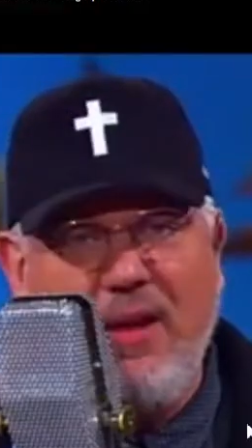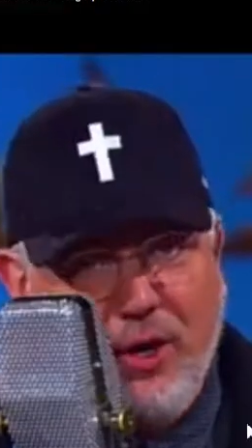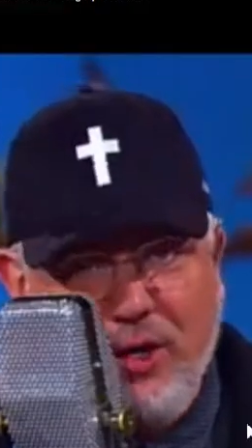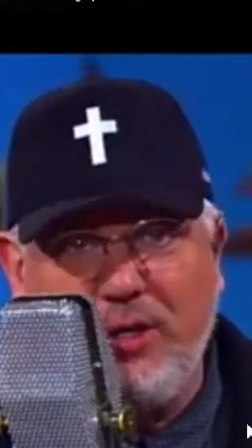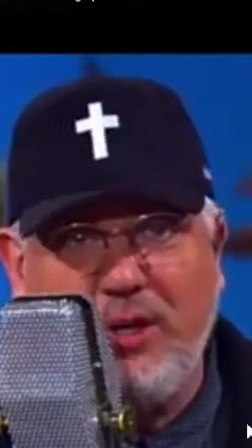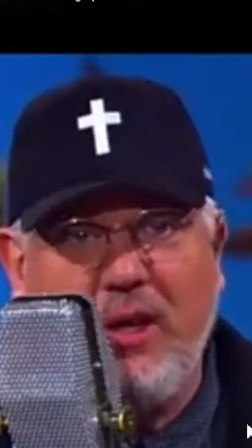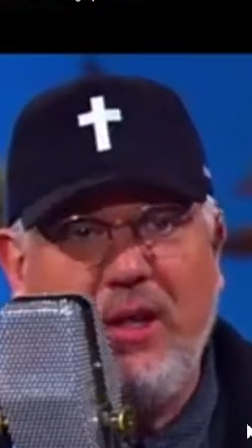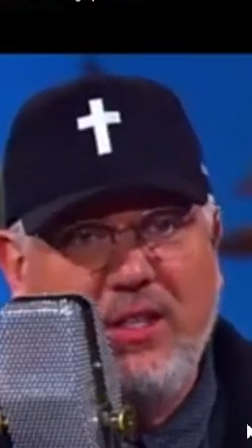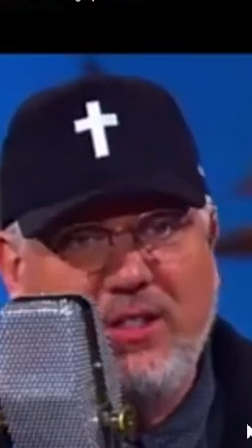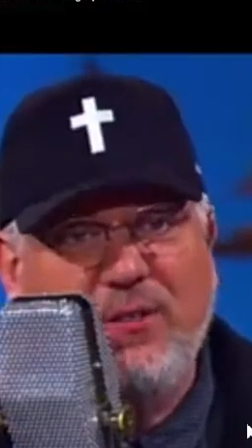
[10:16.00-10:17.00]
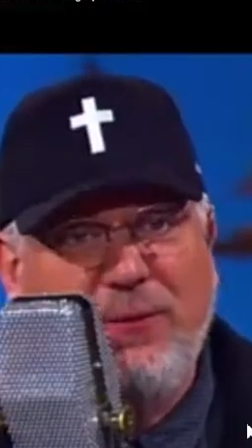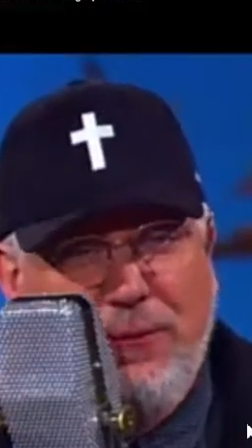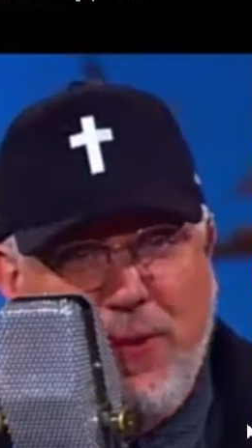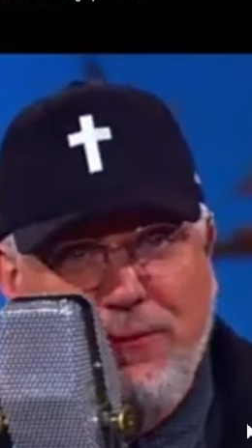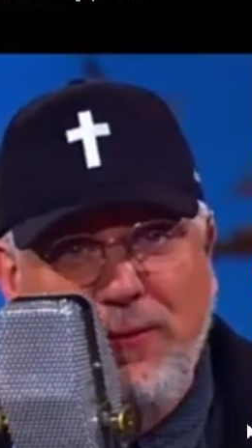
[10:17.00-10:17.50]
right heard. here is the this fear
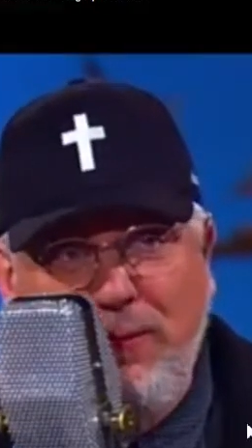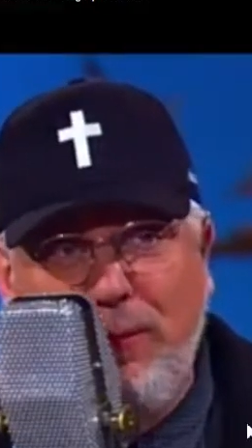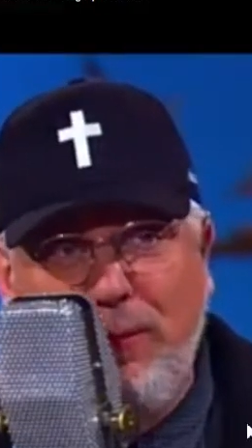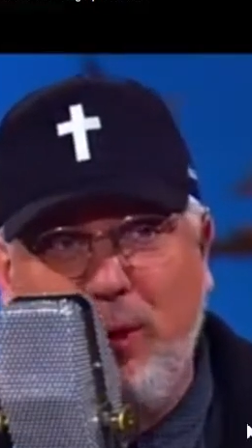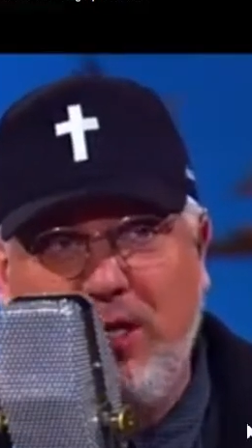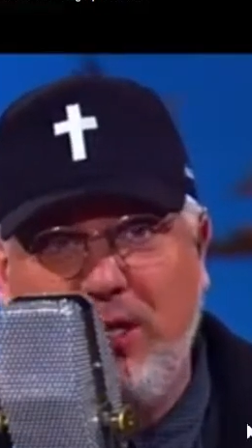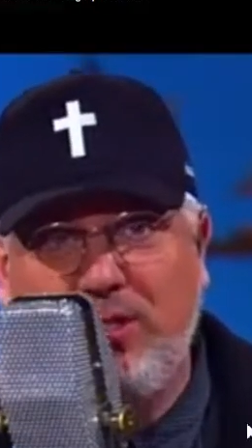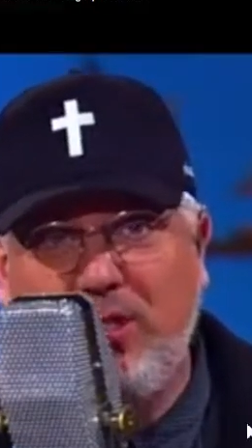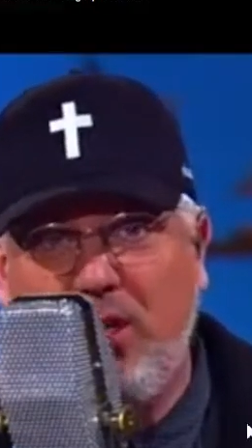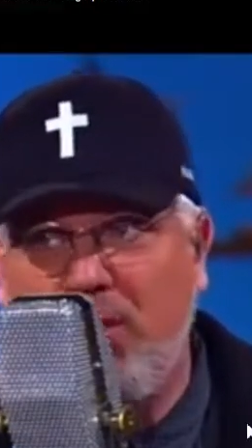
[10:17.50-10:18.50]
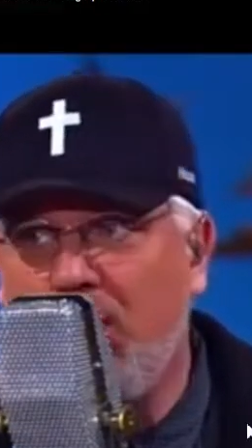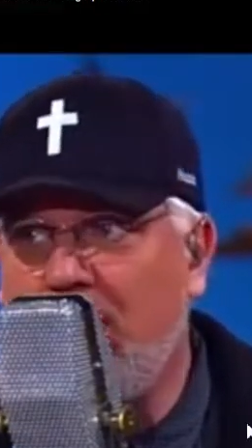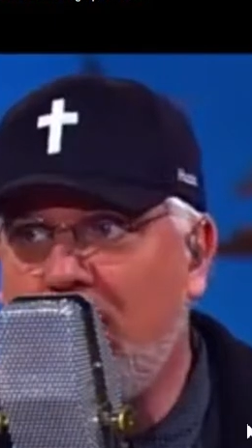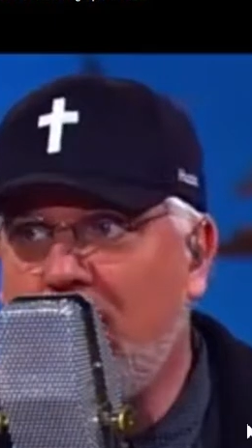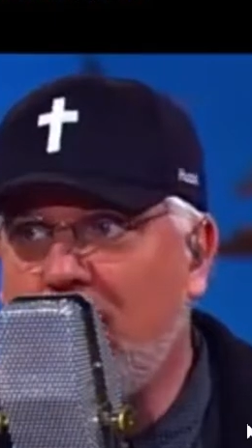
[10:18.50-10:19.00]
is 54 years
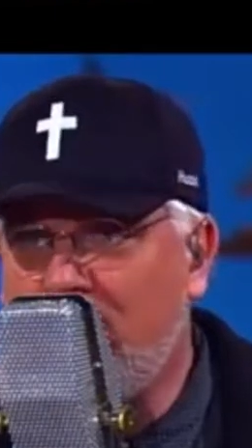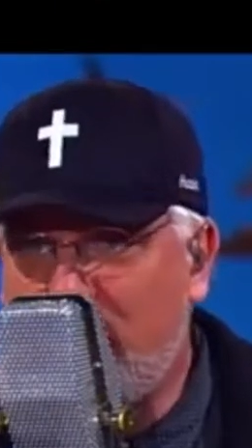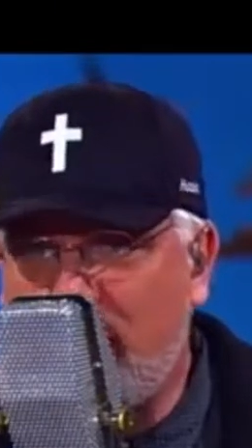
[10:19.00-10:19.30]
ago. This